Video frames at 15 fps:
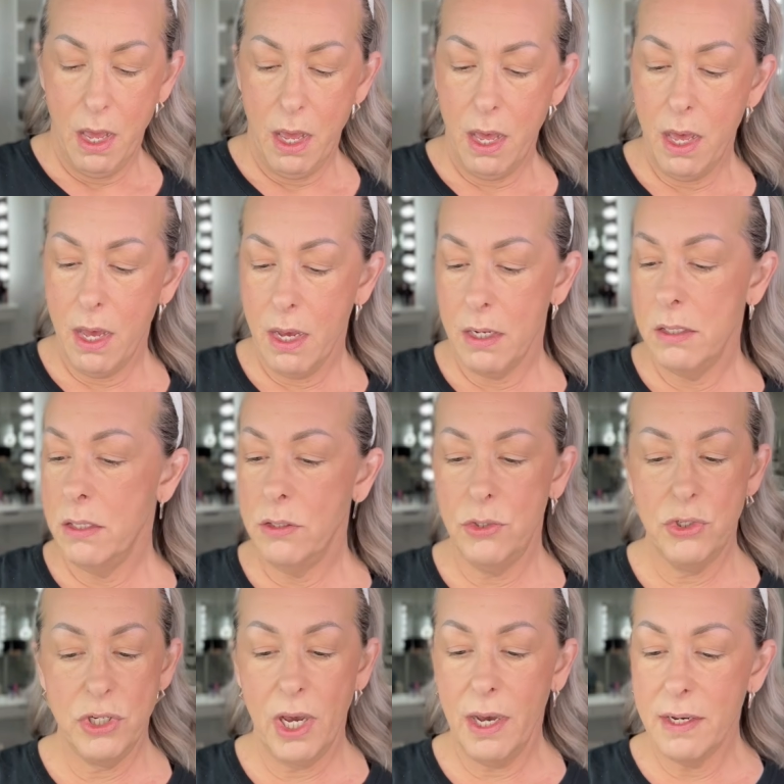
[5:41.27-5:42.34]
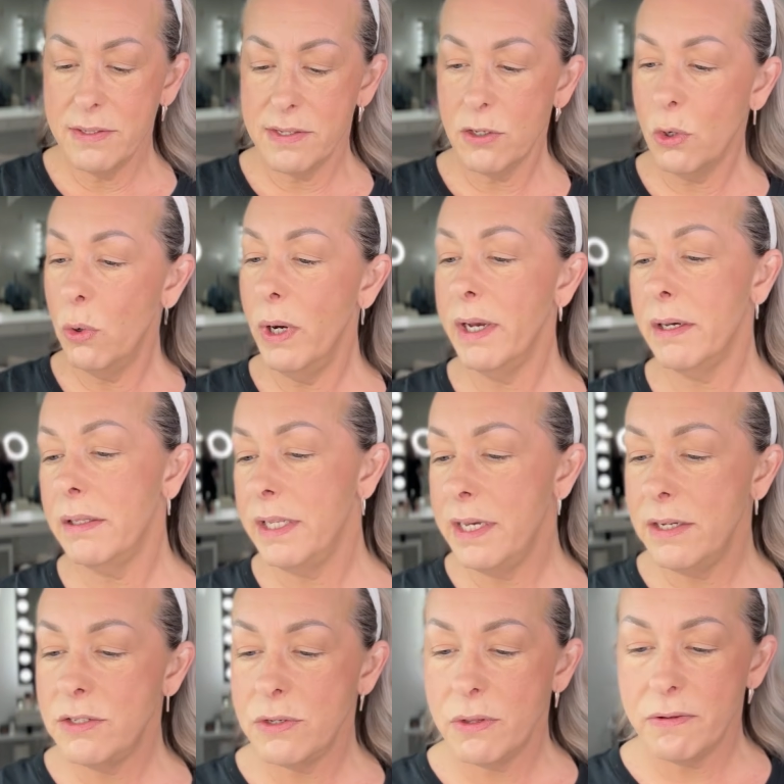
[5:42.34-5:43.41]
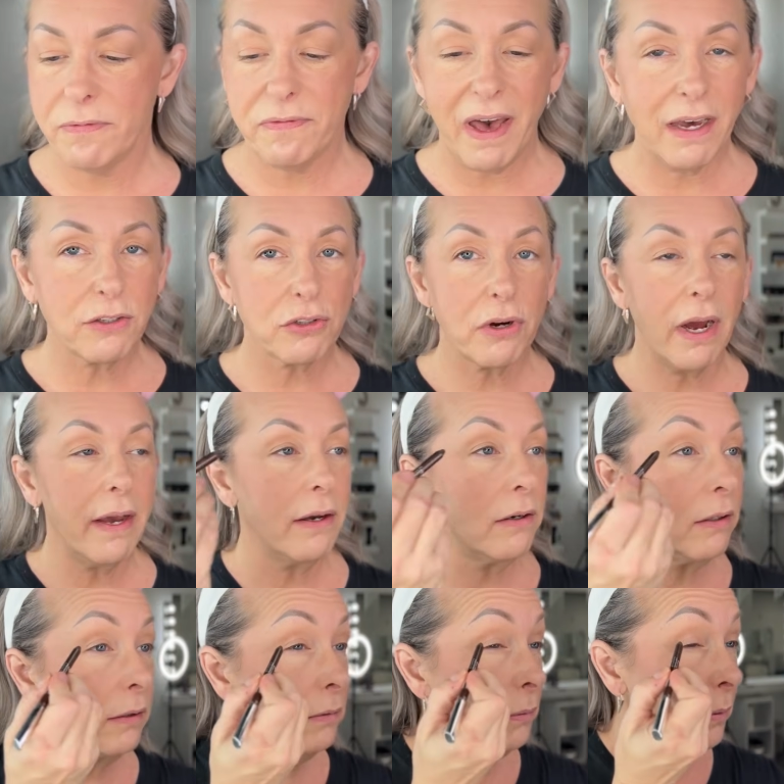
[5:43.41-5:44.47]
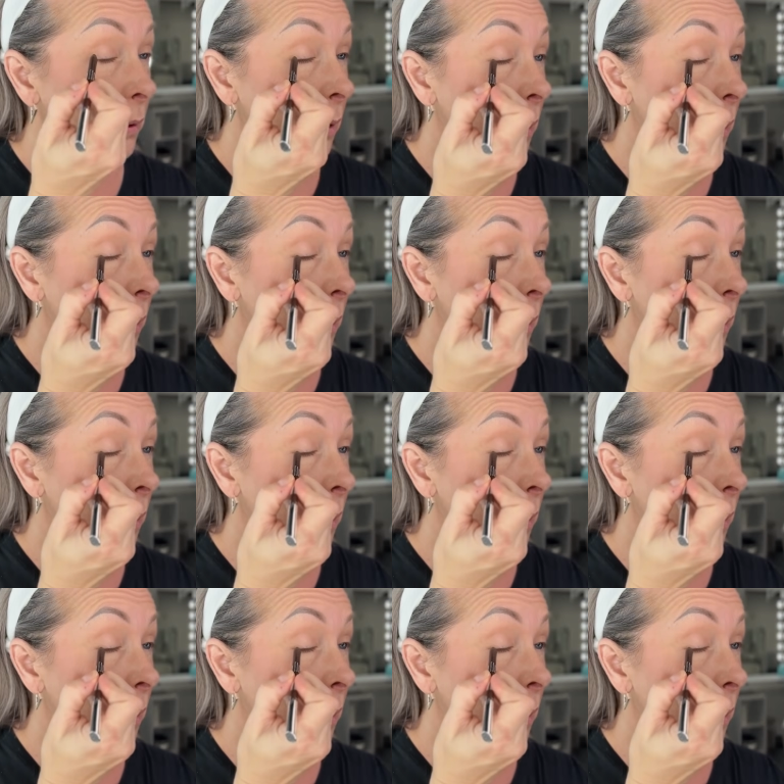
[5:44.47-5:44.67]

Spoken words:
and just quickly do the fat triangle,